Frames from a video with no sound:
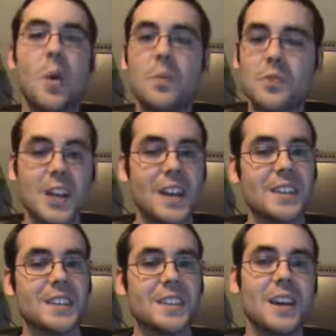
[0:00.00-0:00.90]

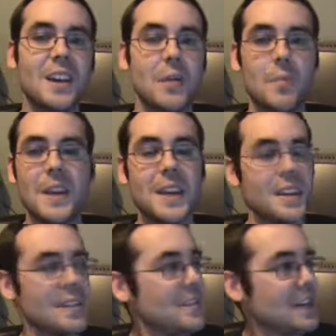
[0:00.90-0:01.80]
just
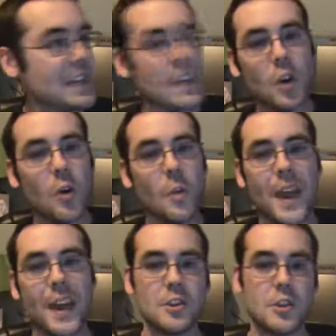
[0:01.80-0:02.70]
being the heel
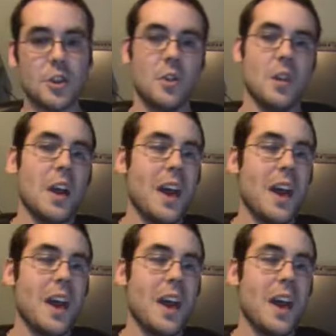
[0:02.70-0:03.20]
manager